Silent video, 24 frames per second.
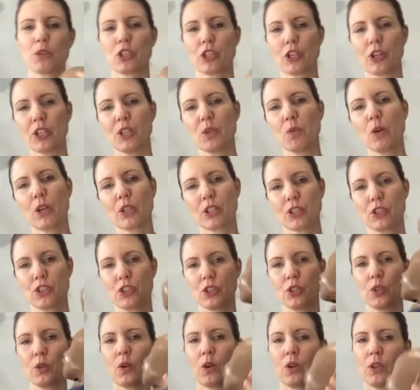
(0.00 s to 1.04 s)
show you what to
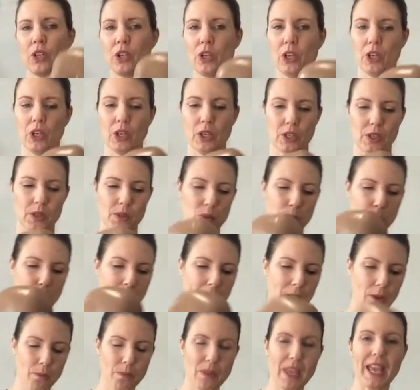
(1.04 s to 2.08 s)
do on her as
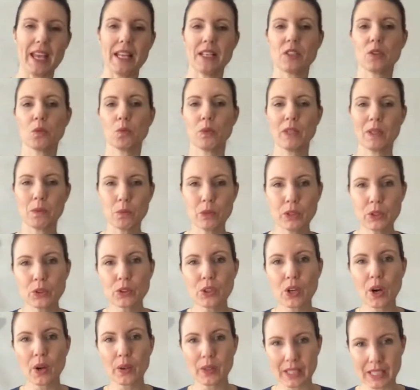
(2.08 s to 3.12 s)
well. And we will
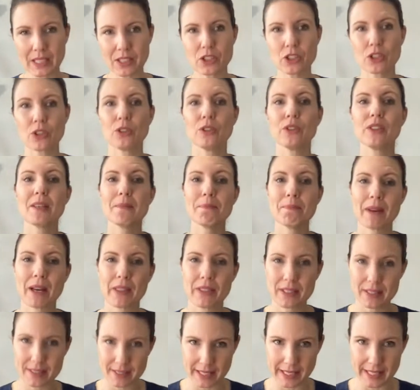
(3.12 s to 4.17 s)
go into the
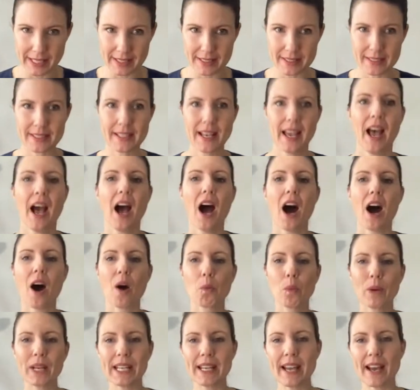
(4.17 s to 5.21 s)
mother's kiss.
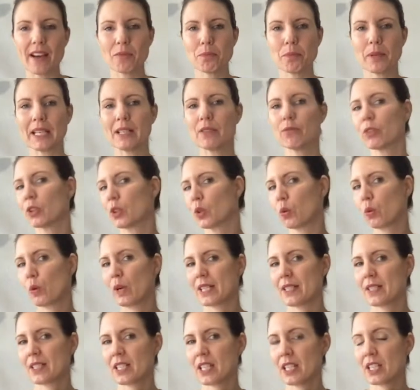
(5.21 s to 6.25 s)
We have been
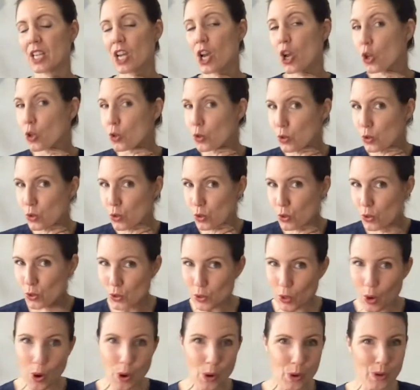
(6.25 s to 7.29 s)
requested
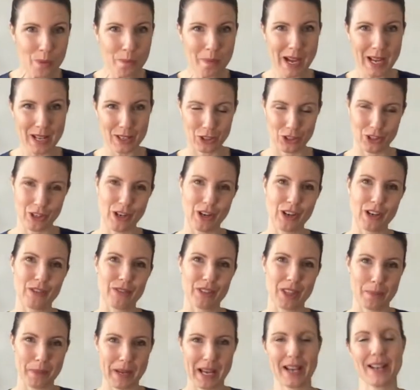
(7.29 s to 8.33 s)
so much over
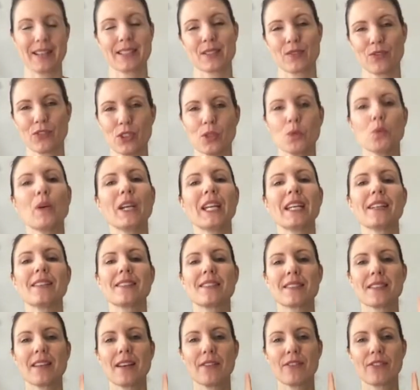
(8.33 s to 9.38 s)
the past few
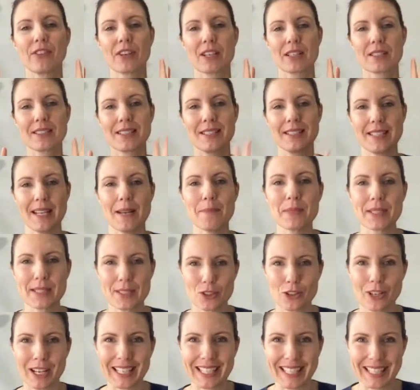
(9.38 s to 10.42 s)
weeks for us to
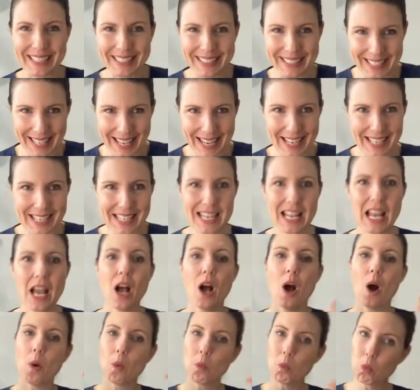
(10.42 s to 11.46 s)
demonstrate again
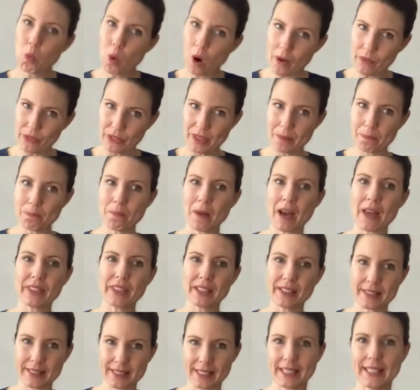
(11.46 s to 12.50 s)
what the
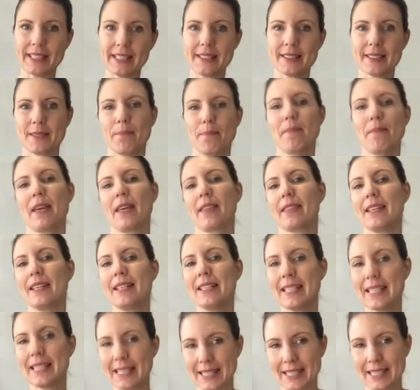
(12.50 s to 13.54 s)
mother's kiss
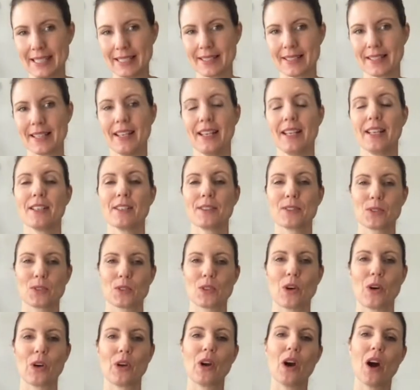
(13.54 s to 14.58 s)
method is.
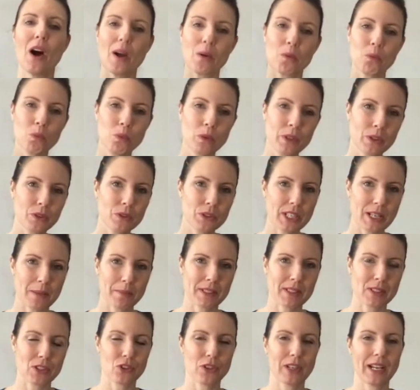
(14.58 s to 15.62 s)
So I will
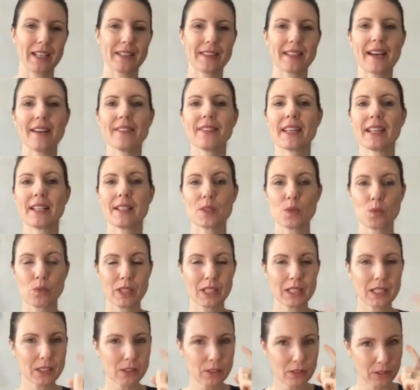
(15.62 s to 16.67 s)
demonstrate that. That is
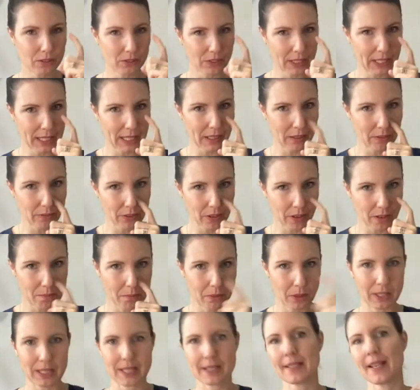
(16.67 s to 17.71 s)
really good for getting foreign
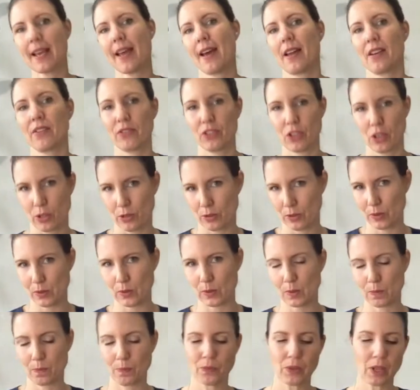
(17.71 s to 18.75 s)
bodies out of
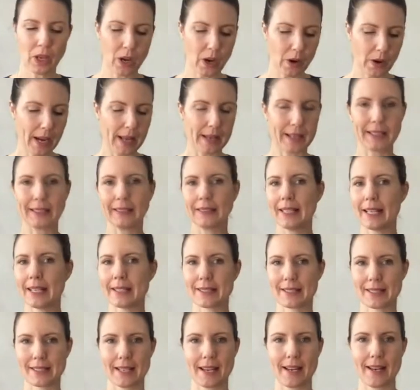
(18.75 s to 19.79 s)
noses. All right,
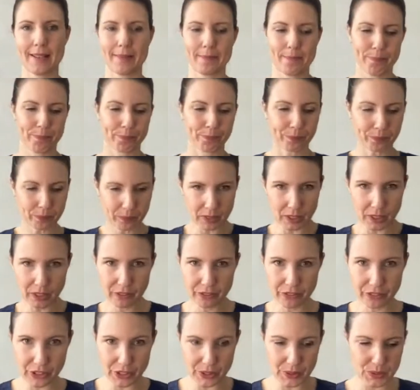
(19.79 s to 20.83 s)
let's start.
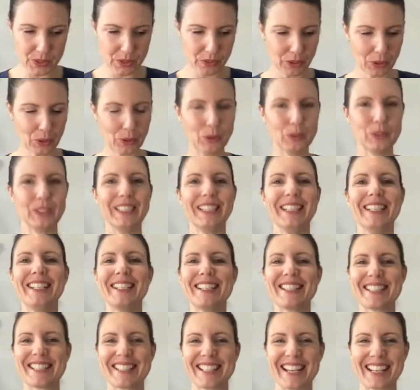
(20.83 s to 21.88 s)
First of all,
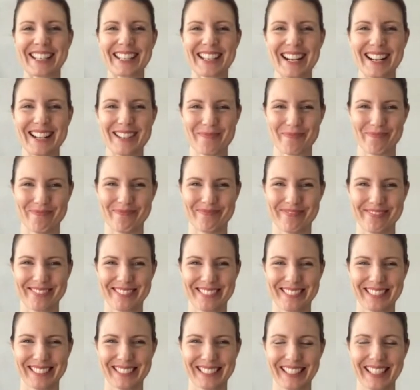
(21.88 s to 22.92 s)
stay calm,
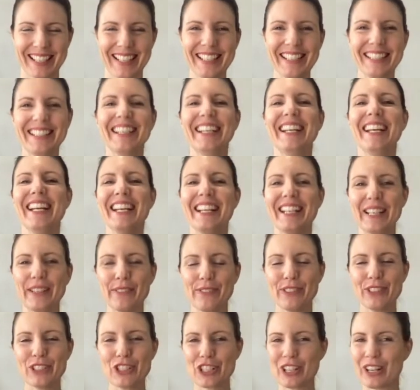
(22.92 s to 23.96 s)
okay? If
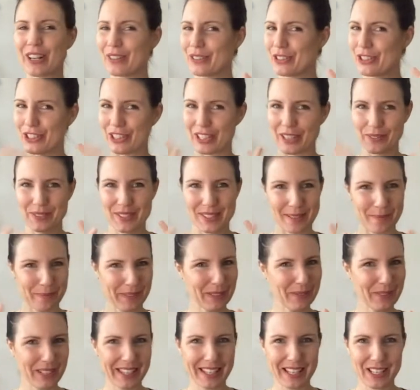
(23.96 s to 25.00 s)
your child shoves
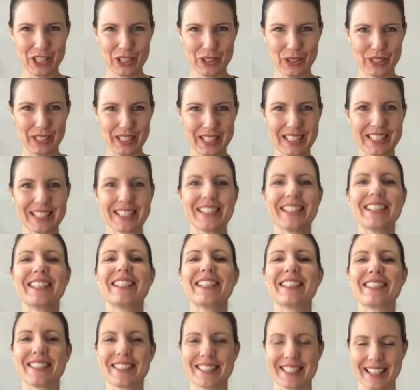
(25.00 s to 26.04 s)
something where they shouldn't,
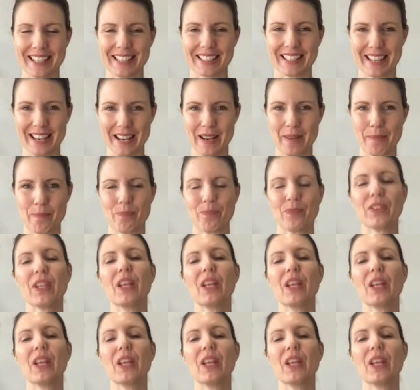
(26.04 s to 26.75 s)
stay calm.